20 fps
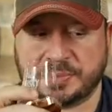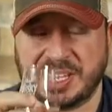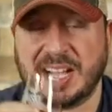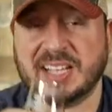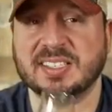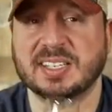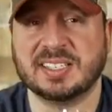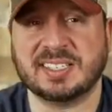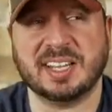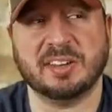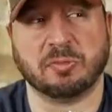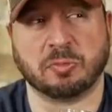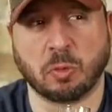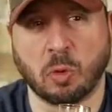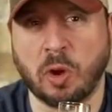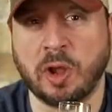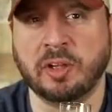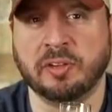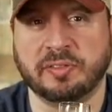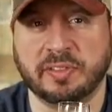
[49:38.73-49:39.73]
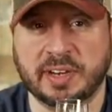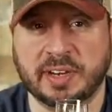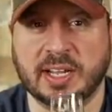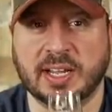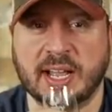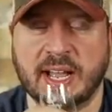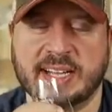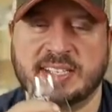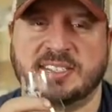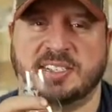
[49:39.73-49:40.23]
Yes, I said royal
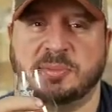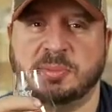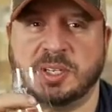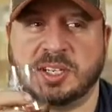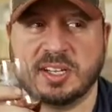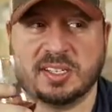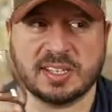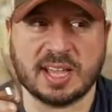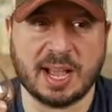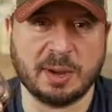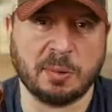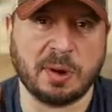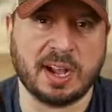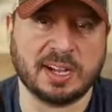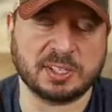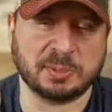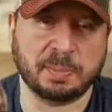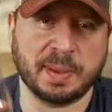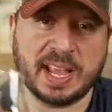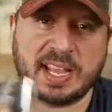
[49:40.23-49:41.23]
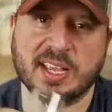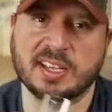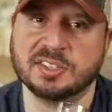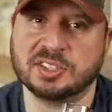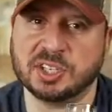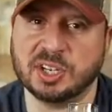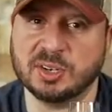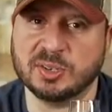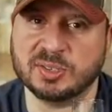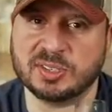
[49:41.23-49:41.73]
vanilla icing because I watch
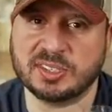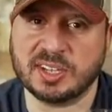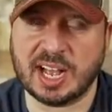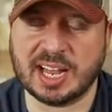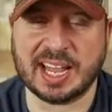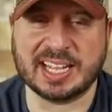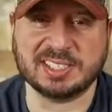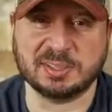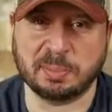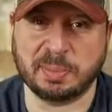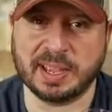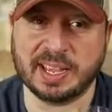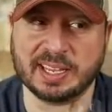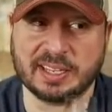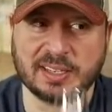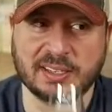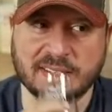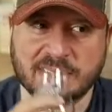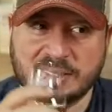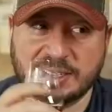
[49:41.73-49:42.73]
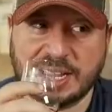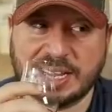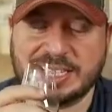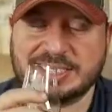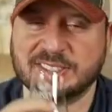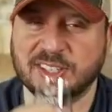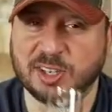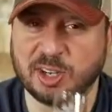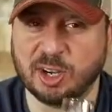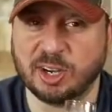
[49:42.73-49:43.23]
baking shows. I like to bake. I
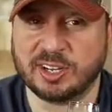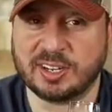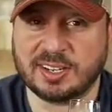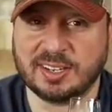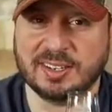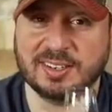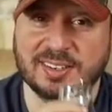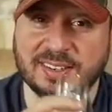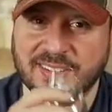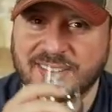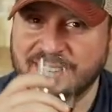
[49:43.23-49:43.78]
like to cook.